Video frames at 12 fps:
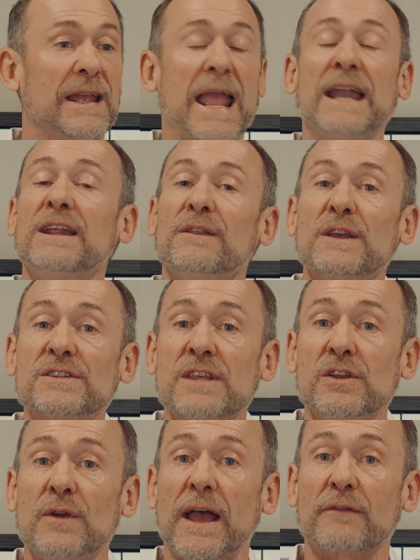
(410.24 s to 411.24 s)
any of this
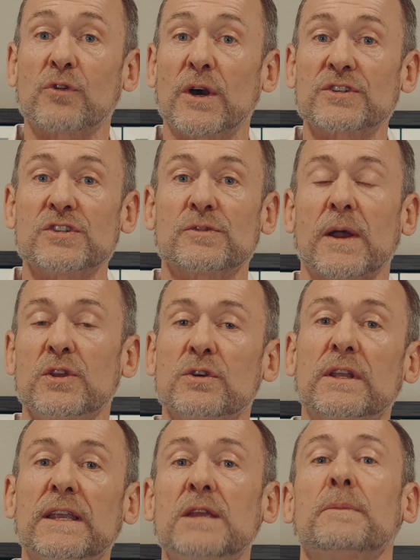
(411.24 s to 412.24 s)
that you have questions about, you
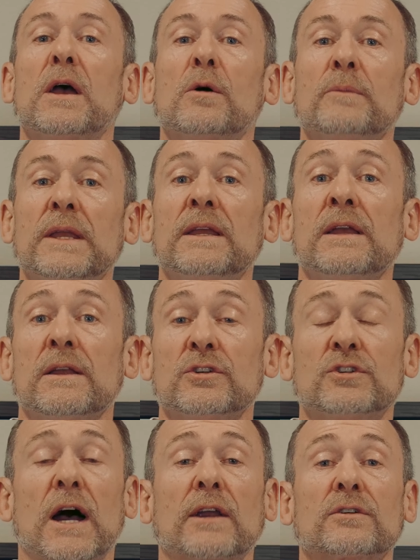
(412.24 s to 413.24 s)
can email me,
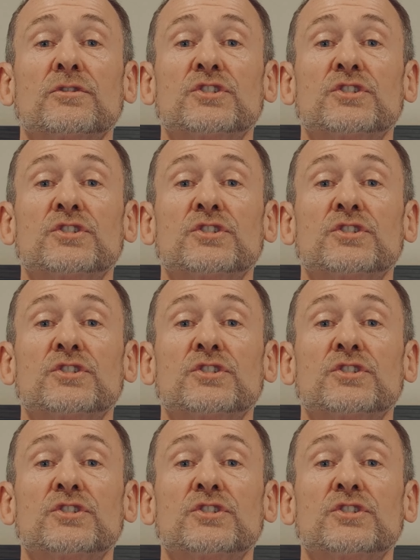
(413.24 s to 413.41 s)
Dr.